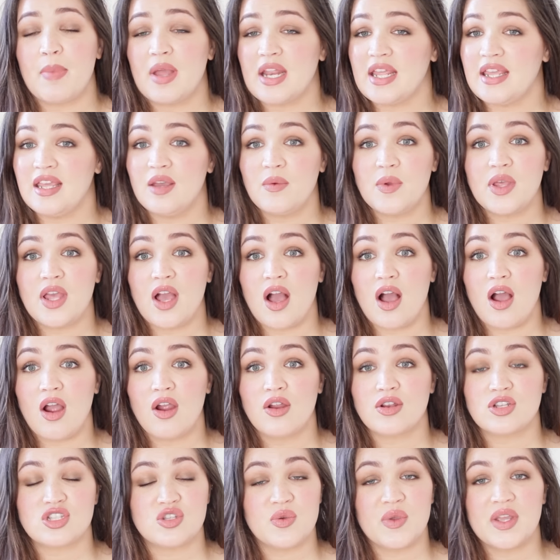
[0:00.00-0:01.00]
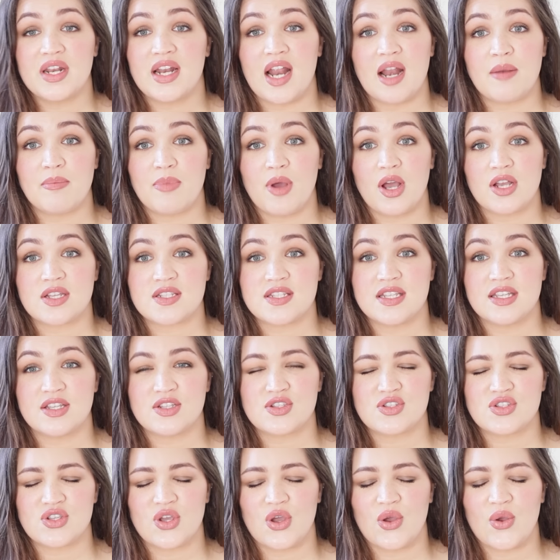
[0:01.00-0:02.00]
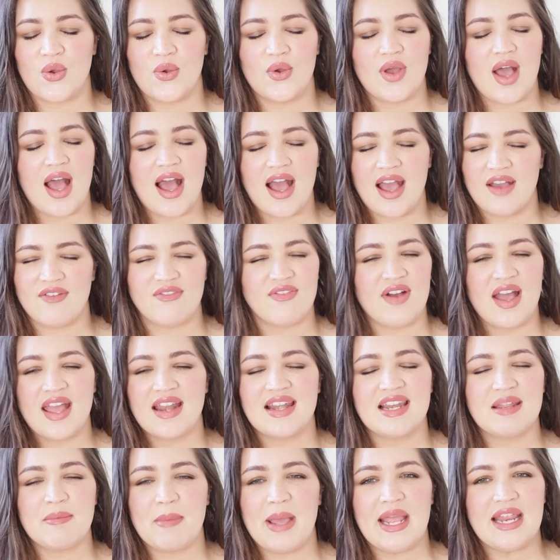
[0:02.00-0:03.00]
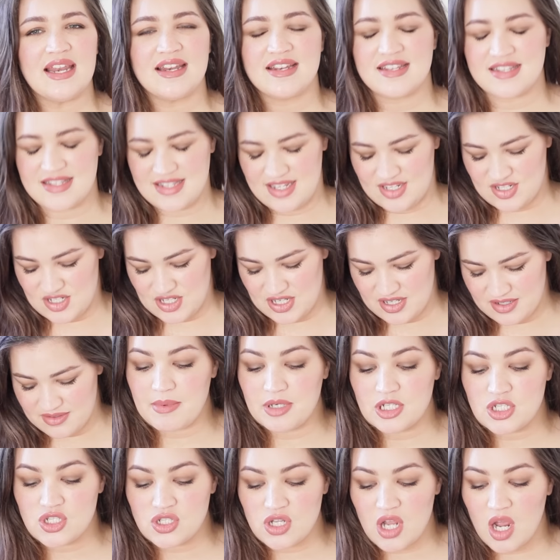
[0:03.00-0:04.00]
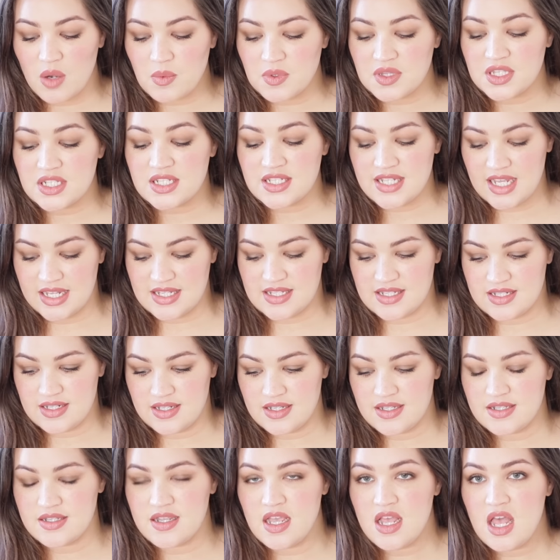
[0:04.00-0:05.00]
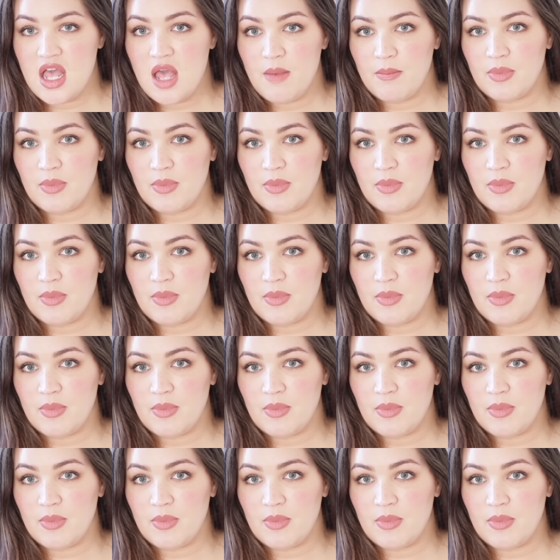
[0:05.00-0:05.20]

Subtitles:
But here we are doing an unboxing, so I finally made a decision. I'm gonna start with the testers.